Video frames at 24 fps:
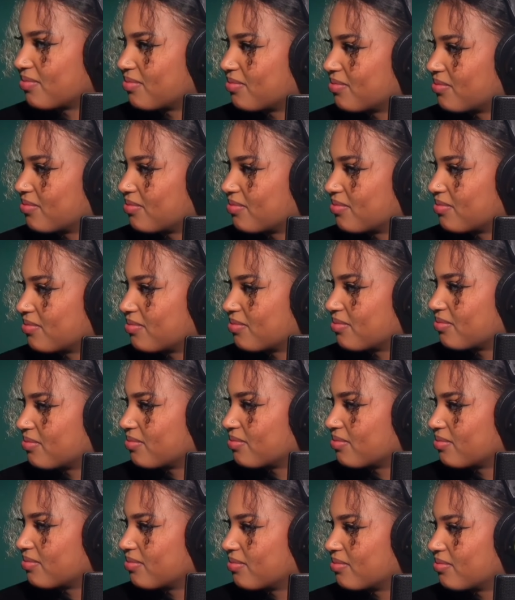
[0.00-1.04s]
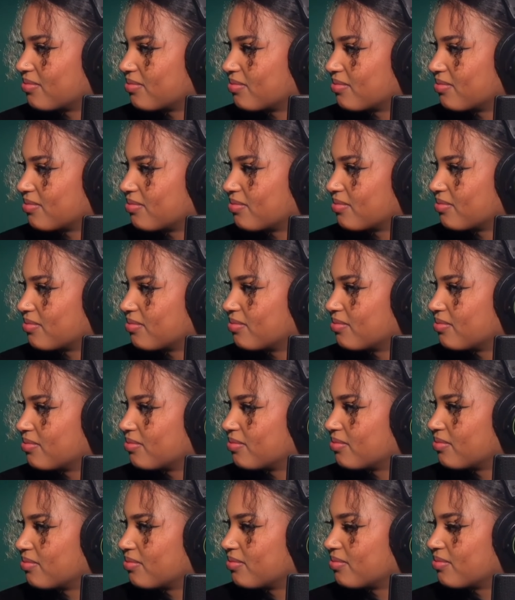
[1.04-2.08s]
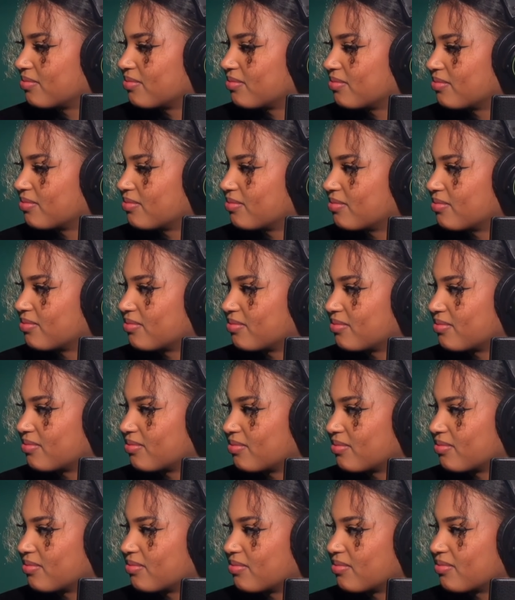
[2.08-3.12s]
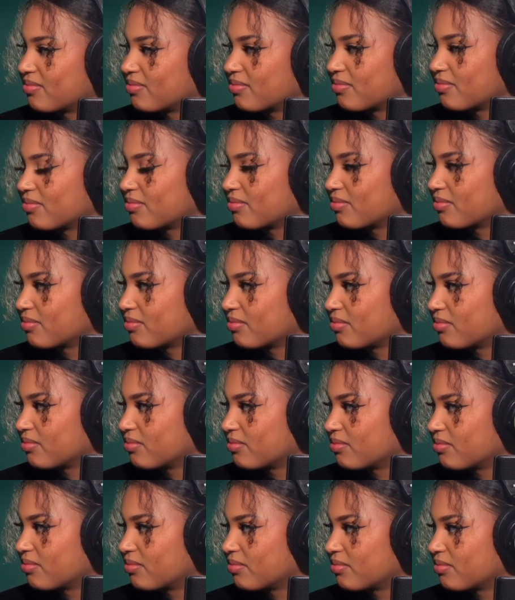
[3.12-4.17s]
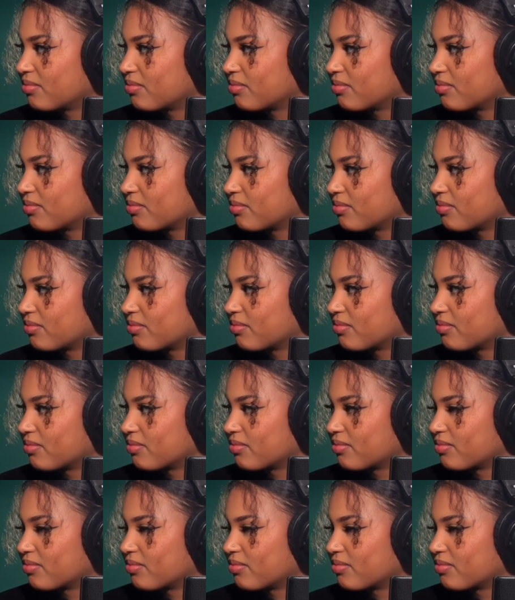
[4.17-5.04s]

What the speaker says: (not speaking)